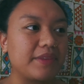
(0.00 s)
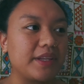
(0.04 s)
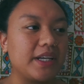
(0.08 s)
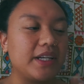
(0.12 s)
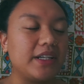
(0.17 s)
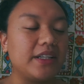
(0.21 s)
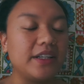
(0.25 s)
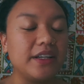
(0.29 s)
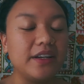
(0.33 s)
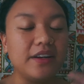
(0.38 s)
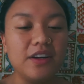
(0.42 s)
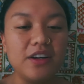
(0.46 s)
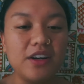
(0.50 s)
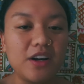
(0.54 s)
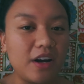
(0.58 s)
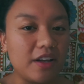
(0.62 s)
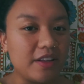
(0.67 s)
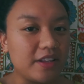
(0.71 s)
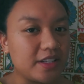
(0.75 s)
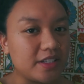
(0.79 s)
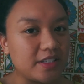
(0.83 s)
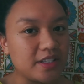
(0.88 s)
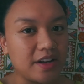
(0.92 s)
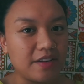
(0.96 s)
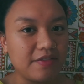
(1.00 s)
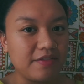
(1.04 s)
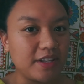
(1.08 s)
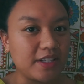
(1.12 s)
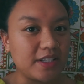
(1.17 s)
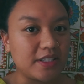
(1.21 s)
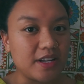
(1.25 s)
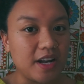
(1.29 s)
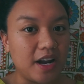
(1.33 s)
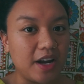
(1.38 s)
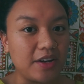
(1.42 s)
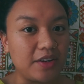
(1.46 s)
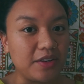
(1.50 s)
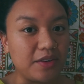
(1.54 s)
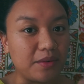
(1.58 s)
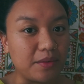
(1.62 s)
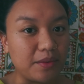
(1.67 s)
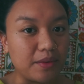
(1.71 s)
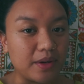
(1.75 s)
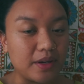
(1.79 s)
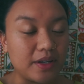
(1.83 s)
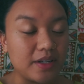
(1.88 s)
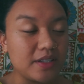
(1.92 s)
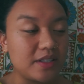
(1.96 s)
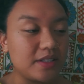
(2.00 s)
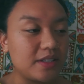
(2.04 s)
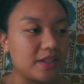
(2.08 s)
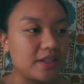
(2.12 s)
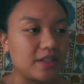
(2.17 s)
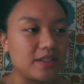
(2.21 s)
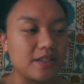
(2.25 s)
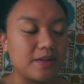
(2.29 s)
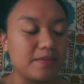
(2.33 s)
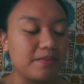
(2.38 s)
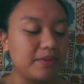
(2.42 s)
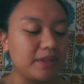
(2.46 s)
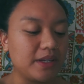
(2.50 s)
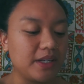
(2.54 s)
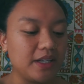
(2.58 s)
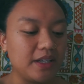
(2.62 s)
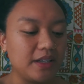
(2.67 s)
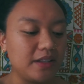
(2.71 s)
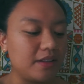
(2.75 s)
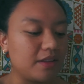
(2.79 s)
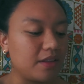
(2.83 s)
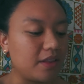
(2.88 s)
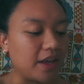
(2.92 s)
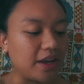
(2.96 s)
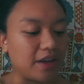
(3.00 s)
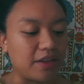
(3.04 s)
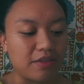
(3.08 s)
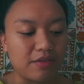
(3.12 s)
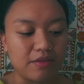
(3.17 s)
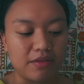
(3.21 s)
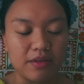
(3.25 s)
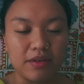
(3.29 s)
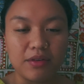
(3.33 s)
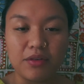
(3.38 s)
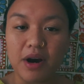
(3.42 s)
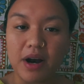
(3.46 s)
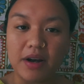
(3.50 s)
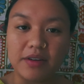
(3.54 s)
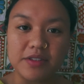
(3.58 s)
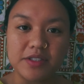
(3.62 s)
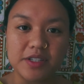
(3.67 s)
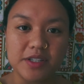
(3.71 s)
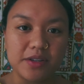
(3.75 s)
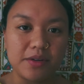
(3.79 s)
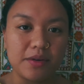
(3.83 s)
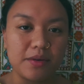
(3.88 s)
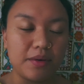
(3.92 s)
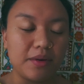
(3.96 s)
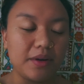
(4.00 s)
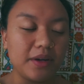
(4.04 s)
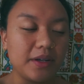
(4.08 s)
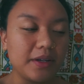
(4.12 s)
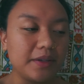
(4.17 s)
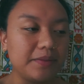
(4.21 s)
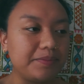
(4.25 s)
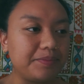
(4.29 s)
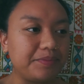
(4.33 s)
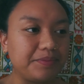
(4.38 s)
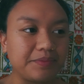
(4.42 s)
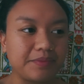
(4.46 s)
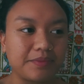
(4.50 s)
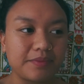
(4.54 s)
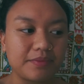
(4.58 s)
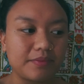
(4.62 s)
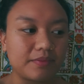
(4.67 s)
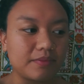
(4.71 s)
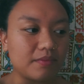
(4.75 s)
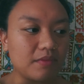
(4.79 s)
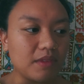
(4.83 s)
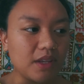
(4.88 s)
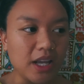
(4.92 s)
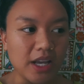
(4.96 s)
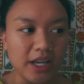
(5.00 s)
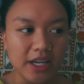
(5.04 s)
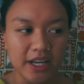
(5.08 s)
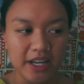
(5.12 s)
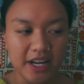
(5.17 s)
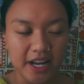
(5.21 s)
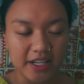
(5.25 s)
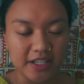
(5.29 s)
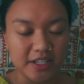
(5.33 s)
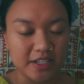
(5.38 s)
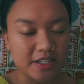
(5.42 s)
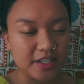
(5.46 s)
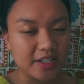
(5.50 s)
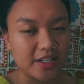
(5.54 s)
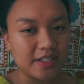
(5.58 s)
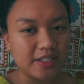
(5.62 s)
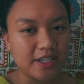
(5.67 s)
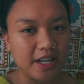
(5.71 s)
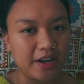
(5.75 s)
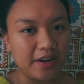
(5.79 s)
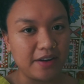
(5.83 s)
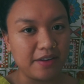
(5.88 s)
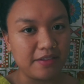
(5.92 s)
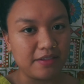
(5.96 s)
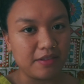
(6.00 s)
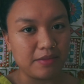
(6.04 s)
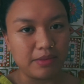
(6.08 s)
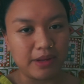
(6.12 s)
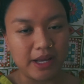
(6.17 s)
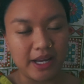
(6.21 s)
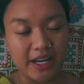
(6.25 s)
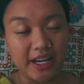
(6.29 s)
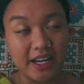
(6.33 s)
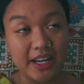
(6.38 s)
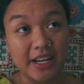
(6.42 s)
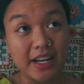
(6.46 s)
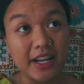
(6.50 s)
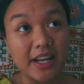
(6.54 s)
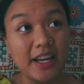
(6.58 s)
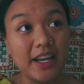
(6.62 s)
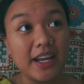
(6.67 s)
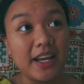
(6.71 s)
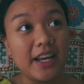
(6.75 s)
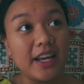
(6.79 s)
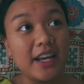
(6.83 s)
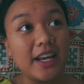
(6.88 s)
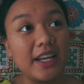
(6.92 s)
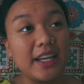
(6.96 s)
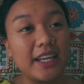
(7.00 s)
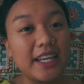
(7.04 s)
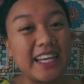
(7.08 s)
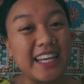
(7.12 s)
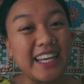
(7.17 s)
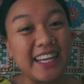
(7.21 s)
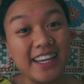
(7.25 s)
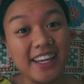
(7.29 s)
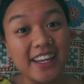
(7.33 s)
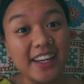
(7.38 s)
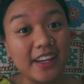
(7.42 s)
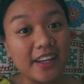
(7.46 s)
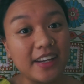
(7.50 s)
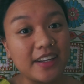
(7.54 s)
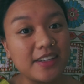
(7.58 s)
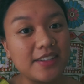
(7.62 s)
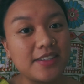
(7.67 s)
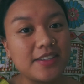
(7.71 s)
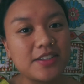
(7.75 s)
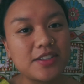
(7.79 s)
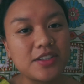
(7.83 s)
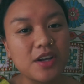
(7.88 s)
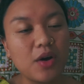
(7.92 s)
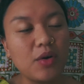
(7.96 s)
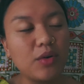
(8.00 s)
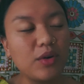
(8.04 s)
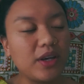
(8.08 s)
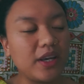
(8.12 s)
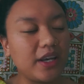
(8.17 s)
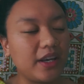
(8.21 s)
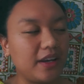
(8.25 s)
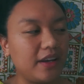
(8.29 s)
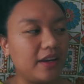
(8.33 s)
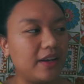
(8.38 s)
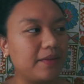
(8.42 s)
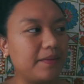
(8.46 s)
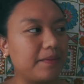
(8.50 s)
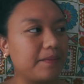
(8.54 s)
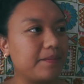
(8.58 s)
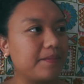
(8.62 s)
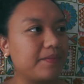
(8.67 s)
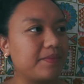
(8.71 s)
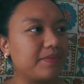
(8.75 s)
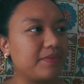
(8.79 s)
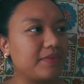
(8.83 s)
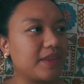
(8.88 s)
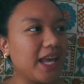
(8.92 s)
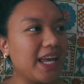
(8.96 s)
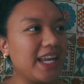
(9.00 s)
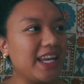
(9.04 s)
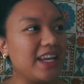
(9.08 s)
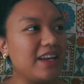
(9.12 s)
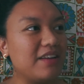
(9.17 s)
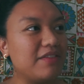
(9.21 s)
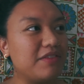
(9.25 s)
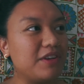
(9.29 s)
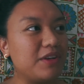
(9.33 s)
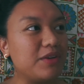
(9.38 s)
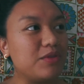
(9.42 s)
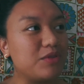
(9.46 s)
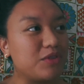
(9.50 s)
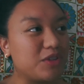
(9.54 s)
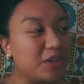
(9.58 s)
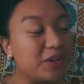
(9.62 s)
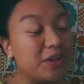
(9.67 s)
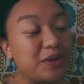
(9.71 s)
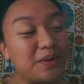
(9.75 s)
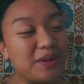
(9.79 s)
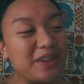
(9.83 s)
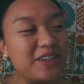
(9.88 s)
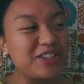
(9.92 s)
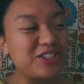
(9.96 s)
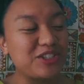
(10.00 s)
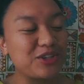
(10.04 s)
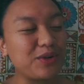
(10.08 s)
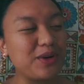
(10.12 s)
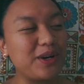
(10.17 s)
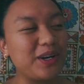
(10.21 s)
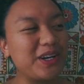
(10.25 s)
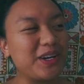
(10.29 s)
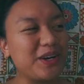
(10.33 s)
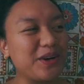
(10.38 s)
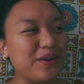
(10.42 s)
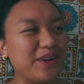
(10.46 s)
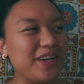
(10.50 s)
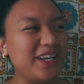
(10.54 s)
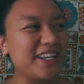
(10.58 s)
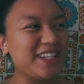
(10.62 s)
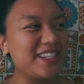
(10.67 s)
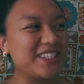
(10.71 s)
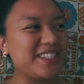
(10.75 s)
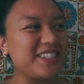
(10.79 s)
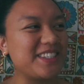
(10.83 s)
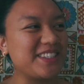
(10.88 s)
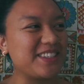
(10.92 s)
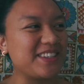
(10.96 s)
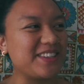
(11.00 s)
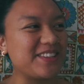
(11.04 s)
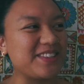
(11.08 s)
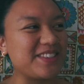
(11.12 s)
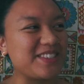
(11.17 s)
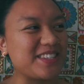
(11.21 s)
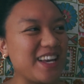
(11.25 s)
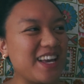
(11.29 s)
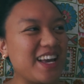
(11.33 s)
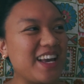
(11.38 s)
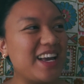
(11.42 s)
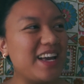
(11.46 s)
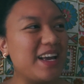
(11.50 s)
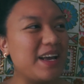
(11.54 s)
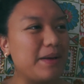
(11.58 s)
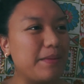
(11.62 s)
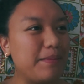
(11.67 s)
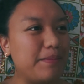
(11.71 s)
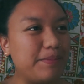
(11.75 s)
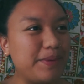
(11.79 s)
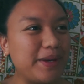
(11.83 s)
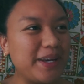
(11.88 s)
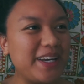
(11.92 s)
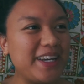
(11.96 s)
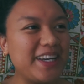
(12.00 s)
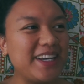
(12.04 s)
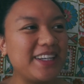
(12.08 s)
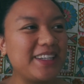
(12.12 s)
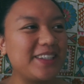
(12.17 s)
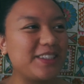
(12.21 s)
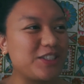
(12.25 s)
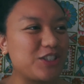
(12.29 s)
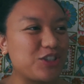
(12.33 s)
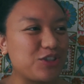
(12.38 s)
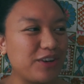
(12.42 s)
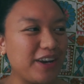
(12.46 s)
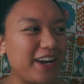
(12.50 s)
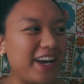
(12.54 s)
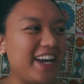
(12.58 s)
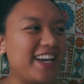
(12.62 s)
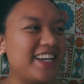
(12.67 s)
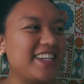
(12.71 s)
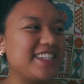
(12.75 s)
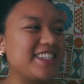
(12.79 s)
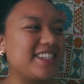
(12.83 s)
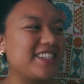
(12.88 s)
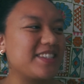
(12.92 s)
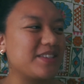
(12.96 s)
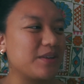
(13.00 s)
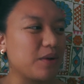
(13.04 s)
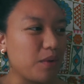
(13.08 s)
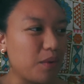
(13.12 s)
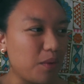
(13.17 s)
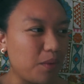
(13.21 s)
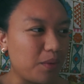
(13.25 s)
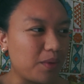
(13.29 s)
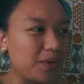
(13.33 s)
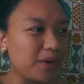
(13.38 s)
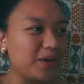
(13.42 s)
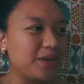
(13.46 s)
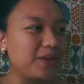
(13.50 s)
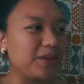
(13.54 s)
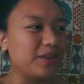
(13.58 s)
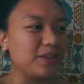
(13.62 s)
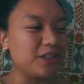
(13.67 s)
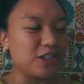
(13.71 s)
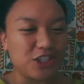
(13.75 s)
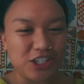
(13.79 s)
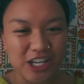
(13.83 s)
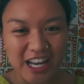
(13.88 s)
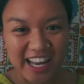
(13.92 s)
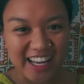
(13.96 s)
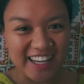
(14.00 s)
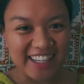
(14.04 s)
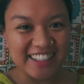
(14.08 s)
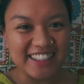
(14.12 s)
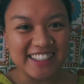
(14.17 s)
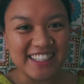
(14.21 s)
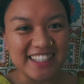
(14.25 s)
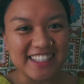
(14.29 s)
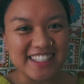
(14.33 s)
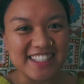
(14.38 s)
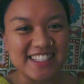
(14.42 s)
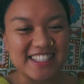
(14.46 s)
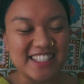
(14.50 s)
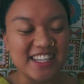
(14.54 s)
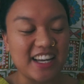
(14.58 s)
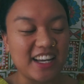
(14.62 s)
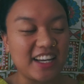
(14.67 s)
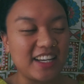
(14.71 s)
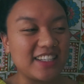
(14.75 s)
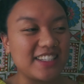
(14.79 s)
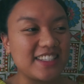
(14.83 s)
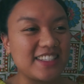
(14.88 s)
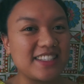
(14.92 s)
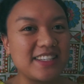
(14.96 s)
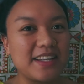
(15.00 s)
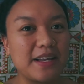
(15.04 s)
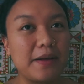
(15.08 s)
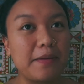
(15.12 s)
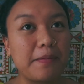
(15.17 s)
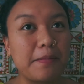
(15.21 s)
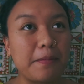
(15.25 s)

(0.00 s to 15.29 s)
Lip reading: Clearing all the stuff that's not yours, simply like through a grounding cord, connected to the center of the planet. Key, so key. And if you do enjoy going into those big trance oracle channeling states,